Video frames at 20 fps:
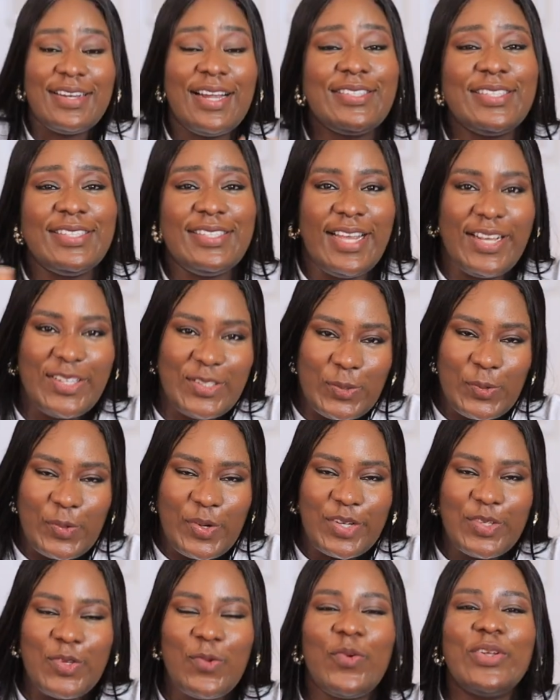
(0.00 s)
Now, the next
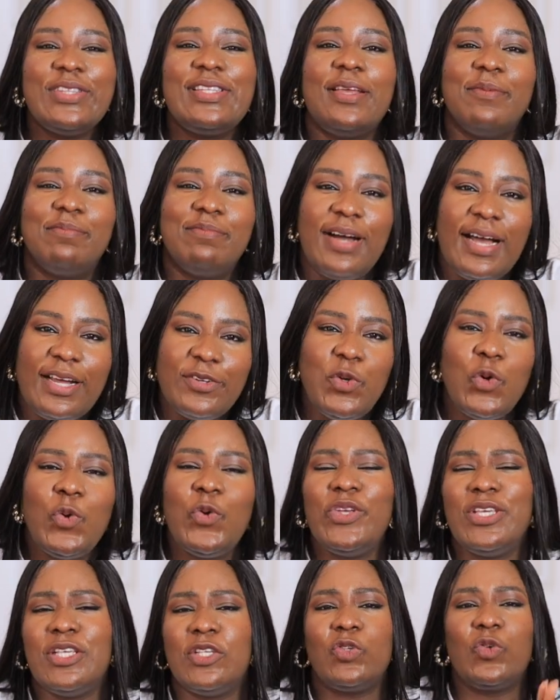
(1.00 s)
one, you want a man
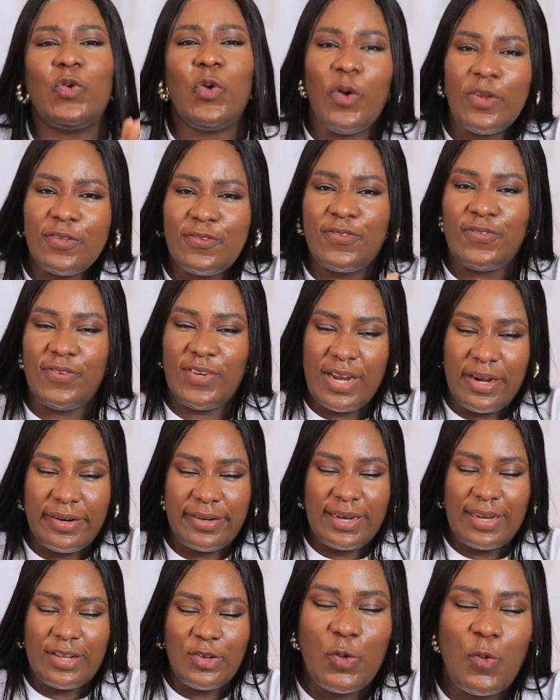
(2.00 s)
who is
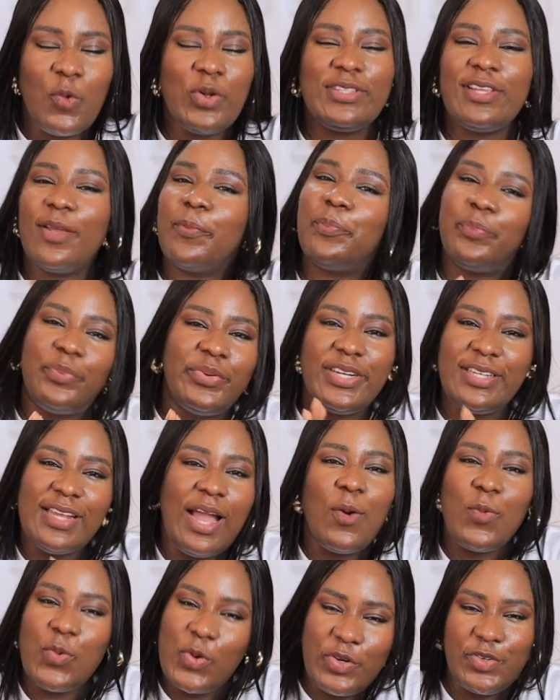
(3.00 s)
God-fearing. You want a
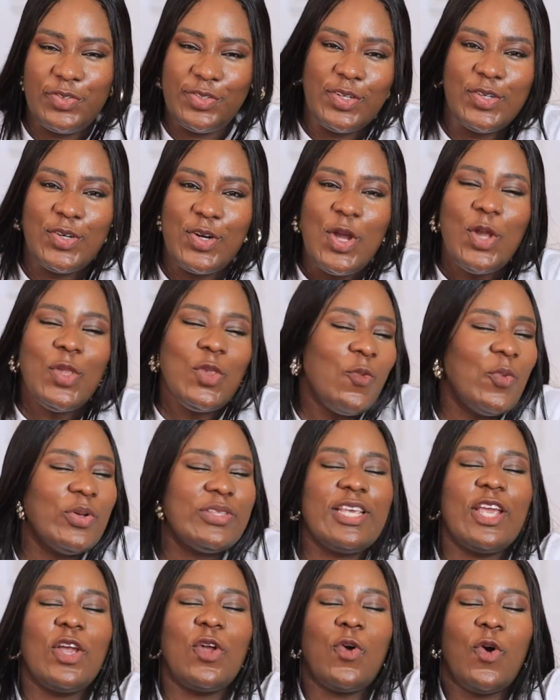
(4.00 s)
prayer warrior. You
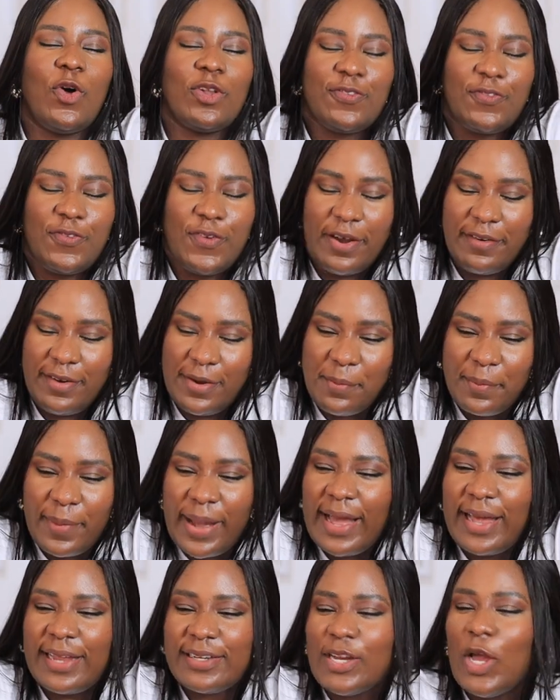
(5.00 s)
want a God-fearing
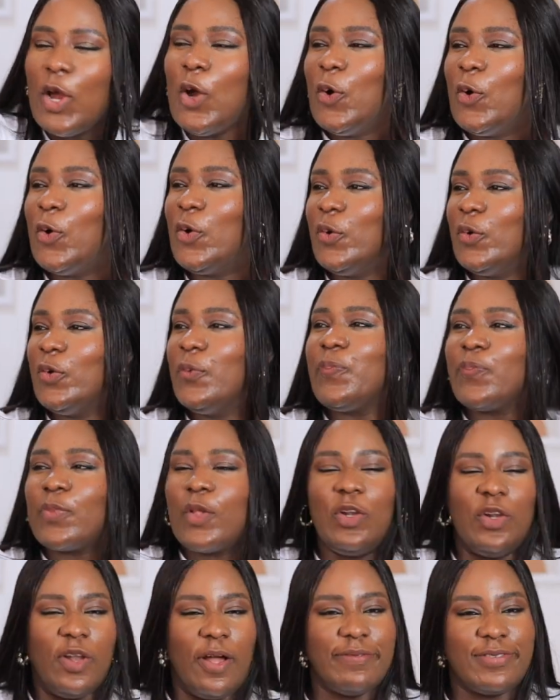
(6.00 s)
man who
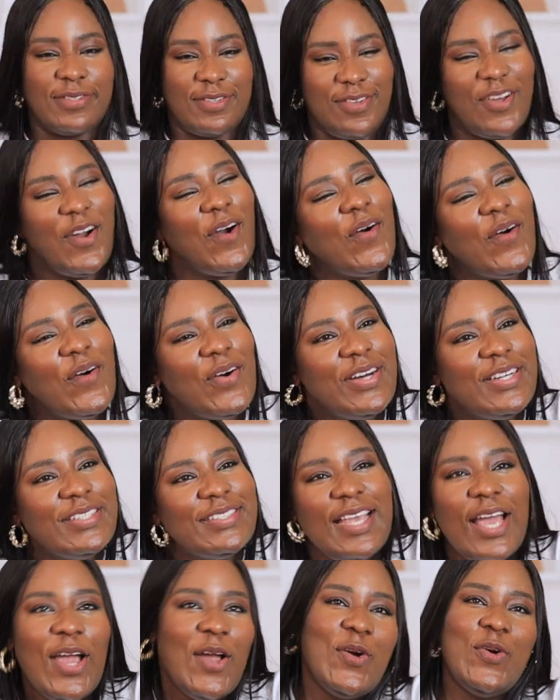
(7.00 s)
loves
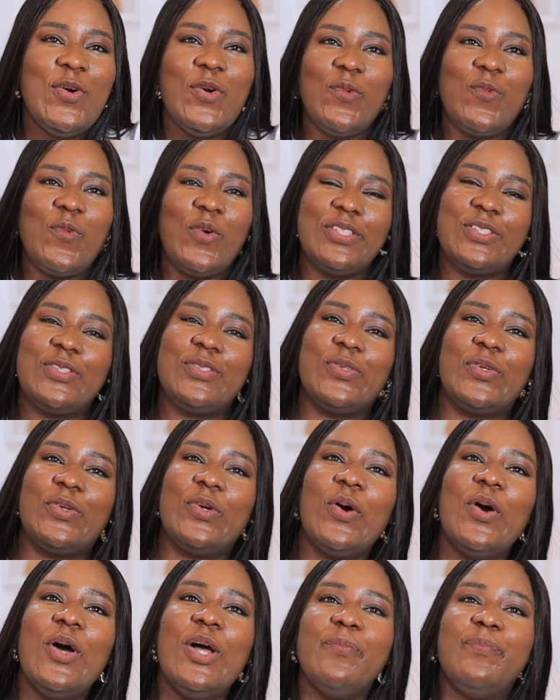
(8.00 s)
God, who wants to
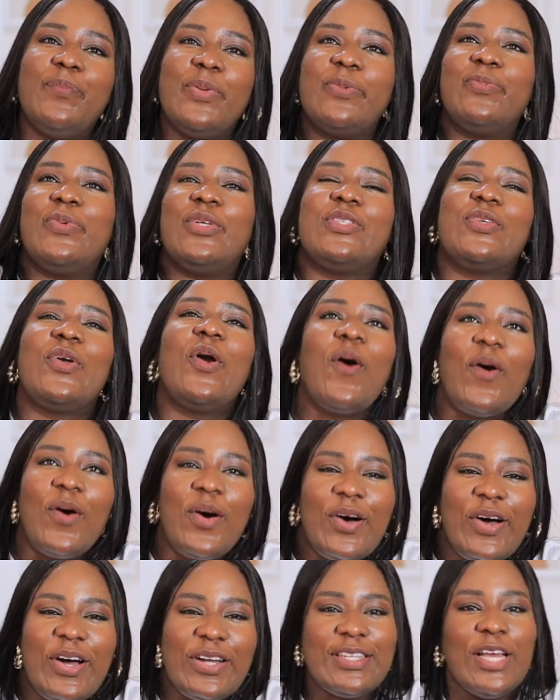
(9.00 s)
go be with
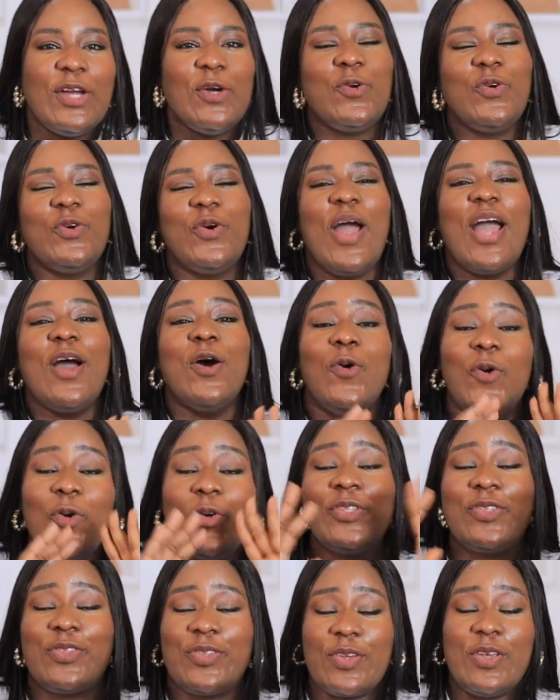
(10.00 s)
God,
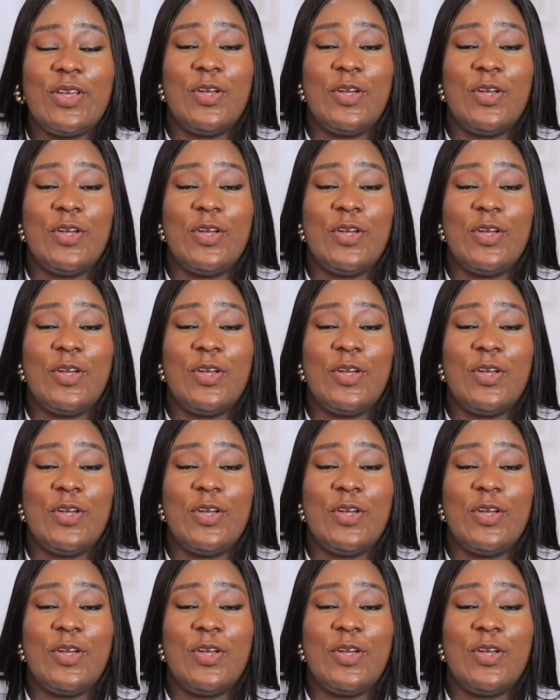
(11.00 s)
whose